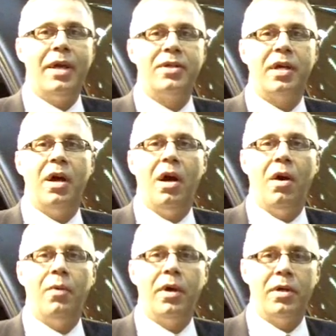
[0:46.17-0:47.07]

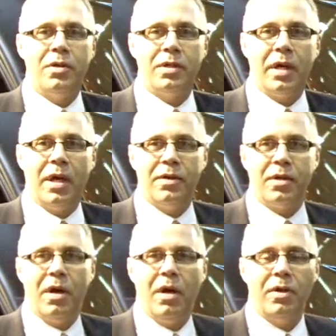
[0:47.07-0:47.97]
SCR we are using as
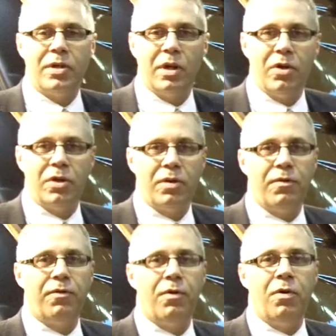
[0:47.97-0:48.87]
our
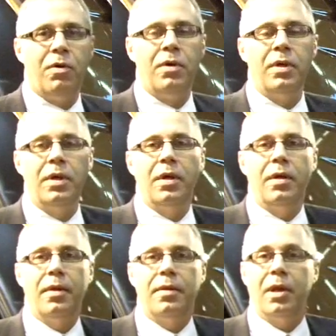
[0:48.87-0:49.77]
solution for
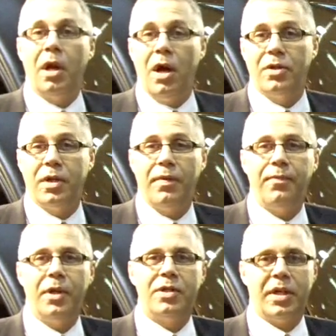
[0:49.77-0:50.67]
the larger
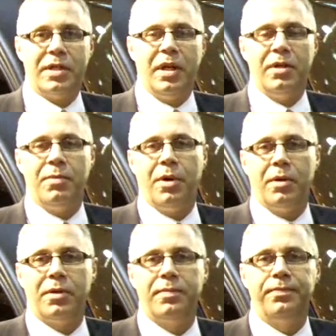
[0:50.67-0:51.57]
6-cylinder
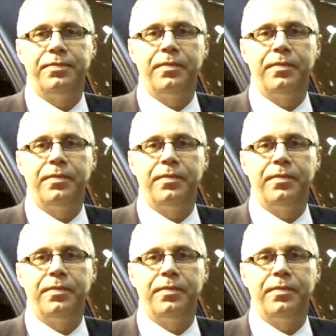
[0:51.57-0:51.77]
models.